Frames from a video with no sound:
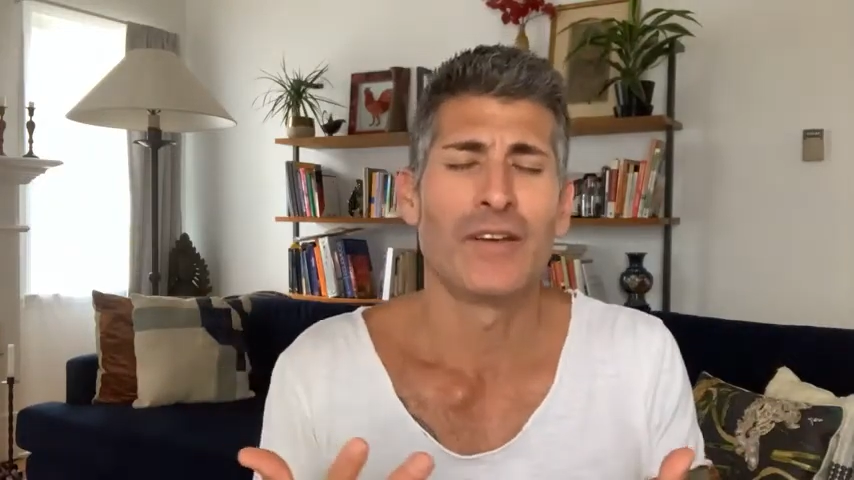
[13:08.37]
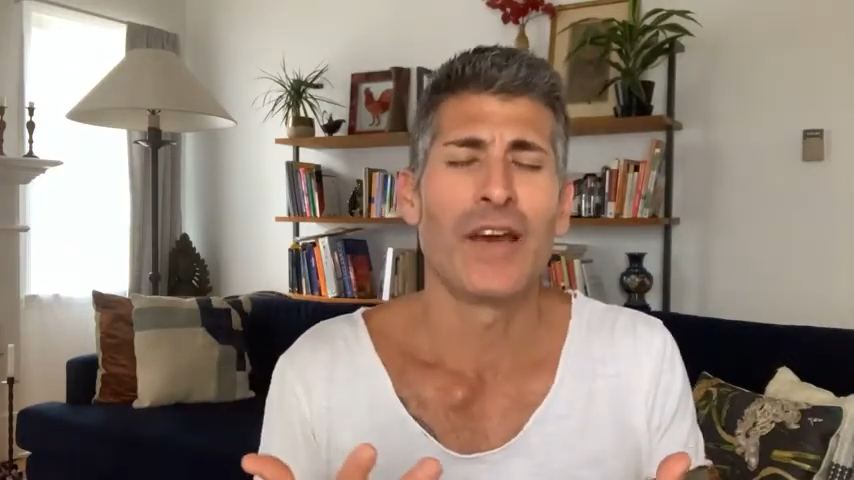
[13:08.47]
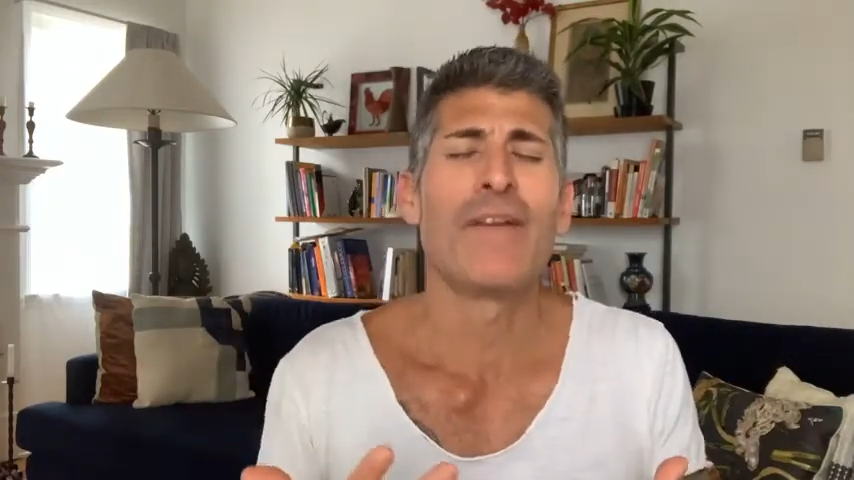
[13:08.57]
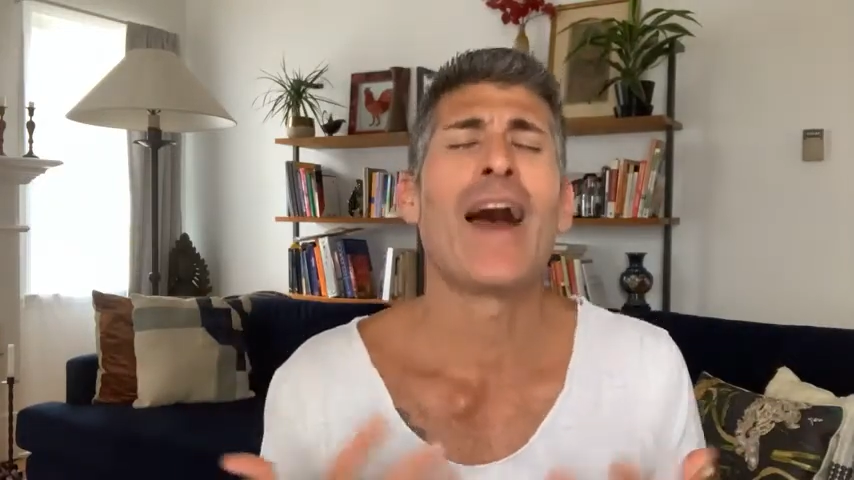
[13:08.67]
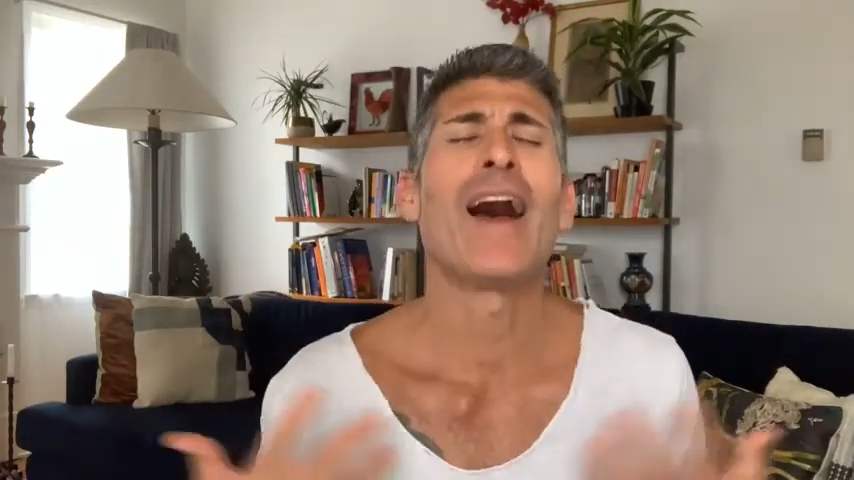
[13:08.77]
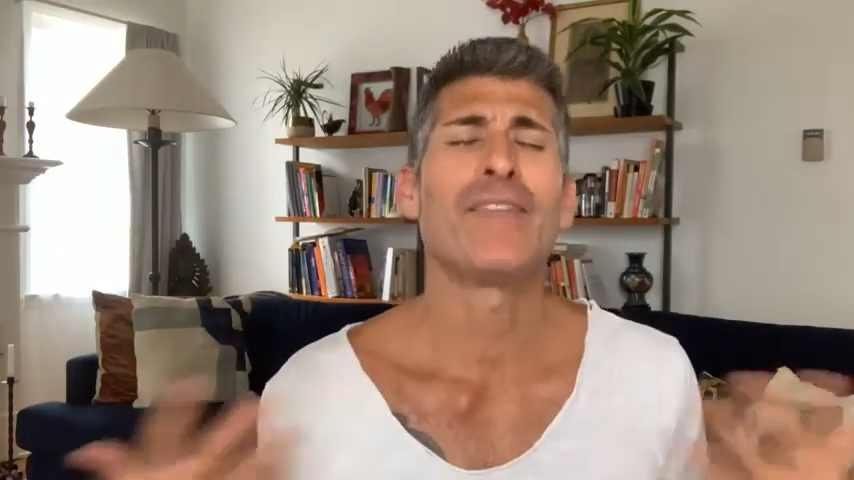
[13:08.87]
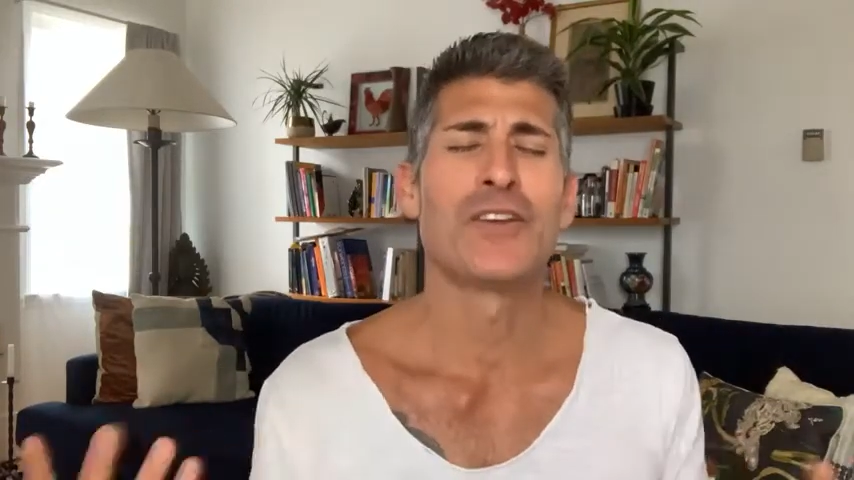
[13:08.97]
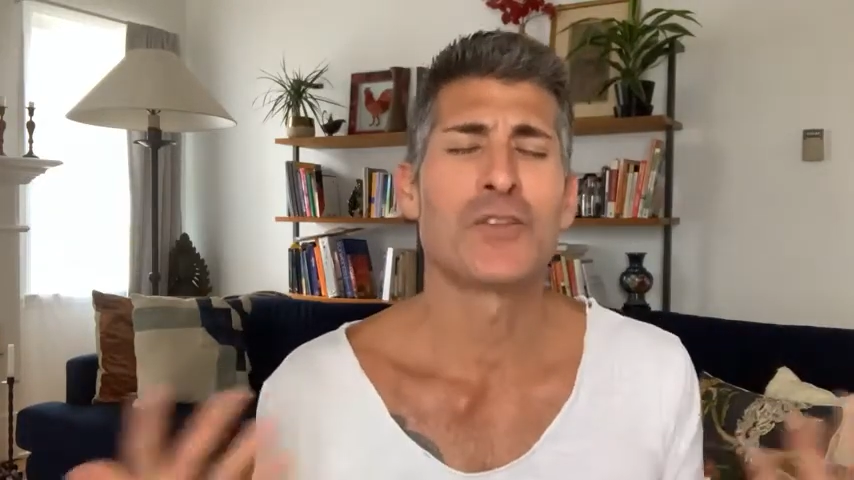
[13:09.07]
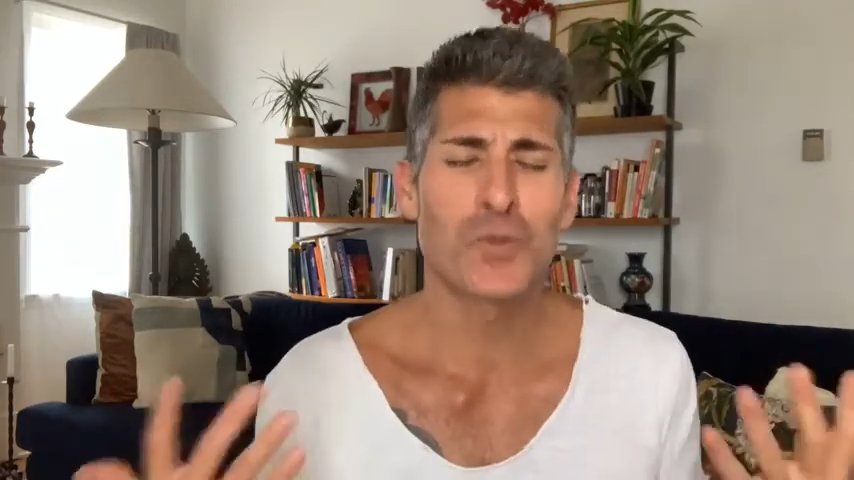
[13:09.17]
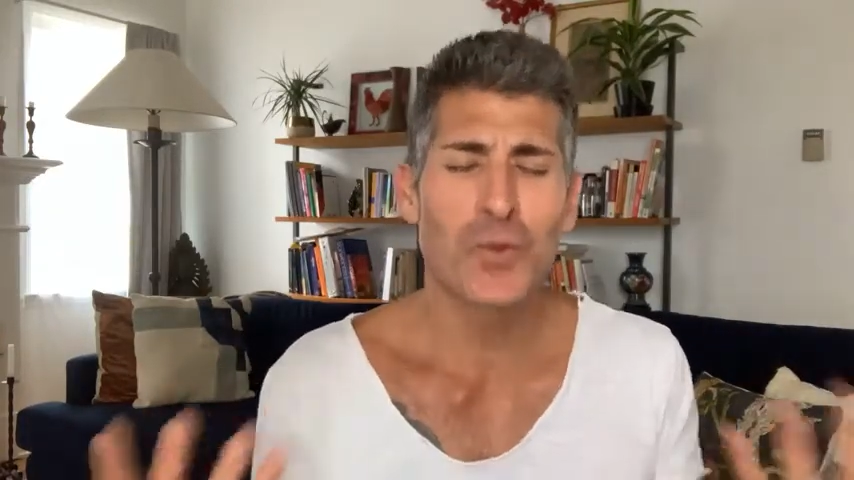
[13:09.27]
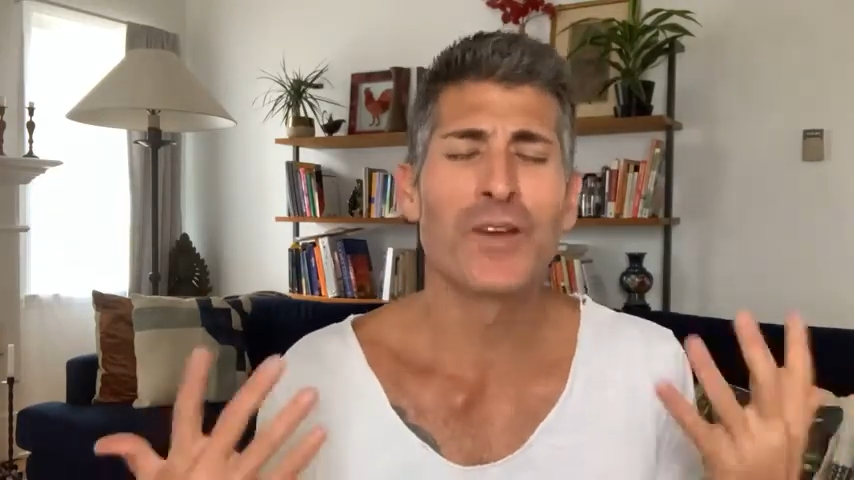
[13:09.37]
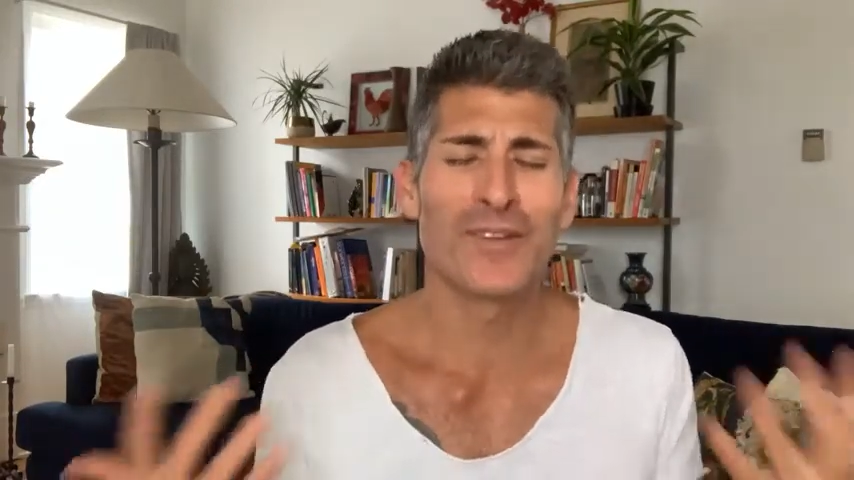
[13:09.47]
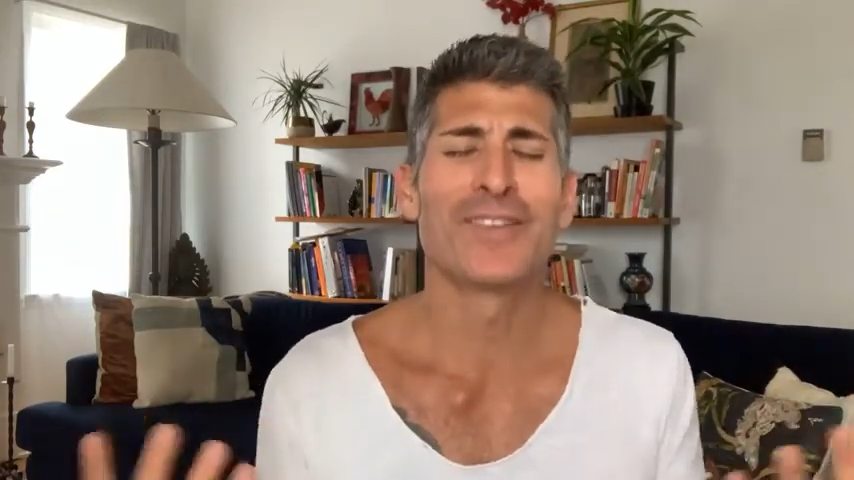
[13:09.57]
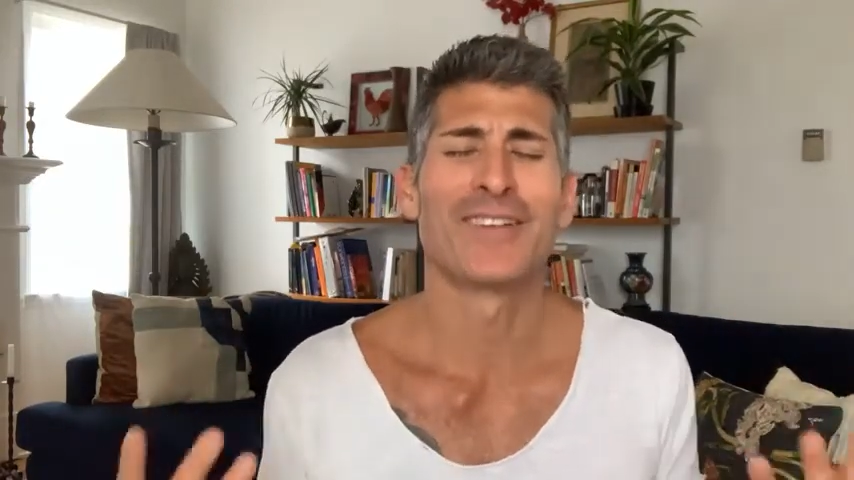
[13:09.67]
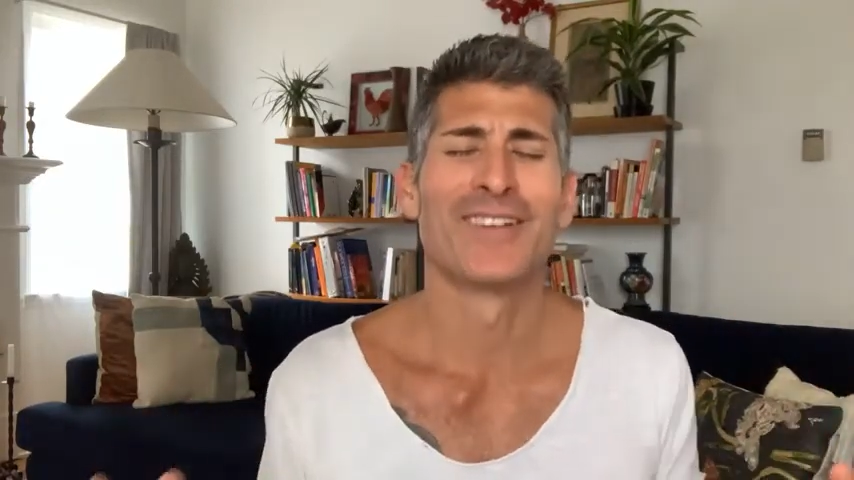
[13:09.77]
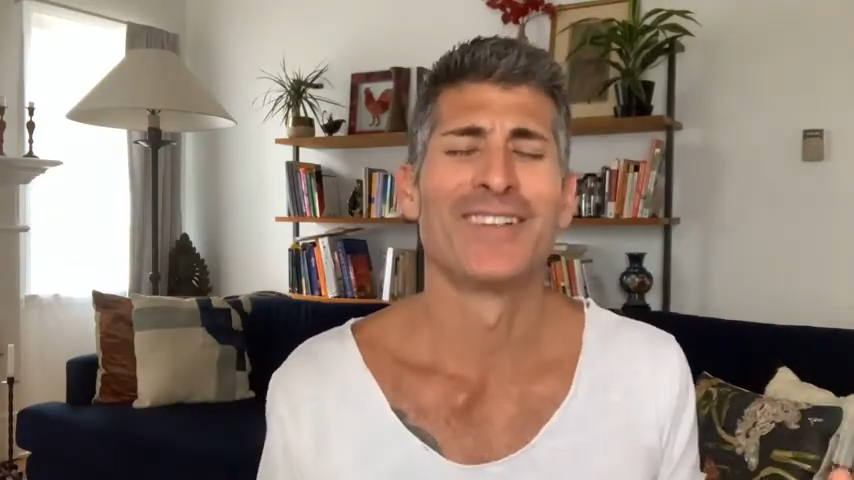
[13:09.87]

have had this with